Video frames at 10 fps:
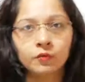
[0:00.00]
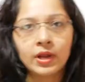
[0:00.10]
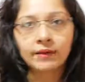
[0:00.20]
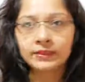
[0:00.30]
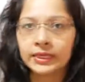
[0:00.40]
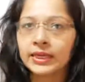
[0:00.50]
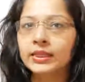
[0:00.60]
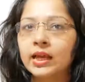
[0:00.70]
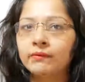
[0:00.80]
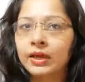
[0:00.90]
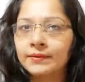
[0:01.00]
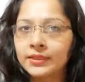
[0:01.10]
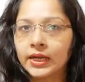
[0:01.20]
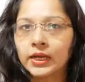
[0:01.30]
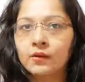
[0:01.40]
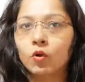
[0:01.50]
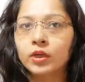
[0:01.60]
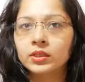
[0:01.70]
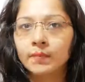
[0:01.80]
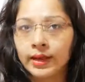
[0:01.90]
You would have seen that we have studied
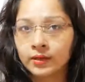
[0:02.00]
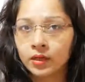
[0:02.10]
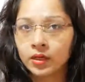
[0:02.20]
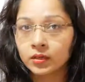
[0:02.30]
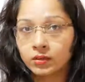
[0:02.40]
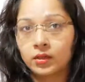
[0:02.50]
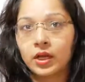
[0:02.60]
what is matter,